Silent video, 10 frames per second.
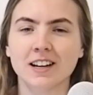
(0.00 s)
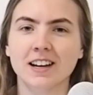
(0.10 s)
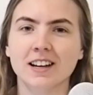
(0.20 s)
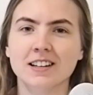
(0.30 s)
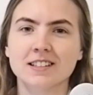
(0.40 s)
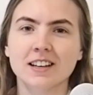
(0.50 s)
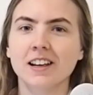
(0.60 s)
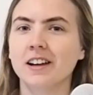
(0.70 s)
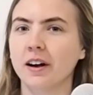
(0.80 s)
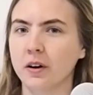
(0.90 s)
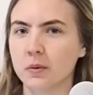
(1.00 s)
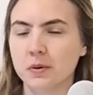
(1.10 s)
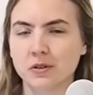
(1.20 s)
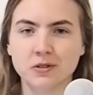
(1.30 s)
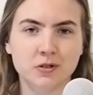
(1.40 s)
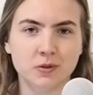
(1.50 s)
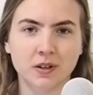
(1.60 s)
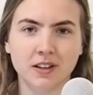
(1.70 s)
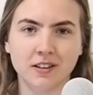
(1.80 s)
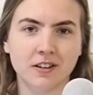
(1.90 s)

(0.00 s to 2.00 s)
and I hope you're enjoying the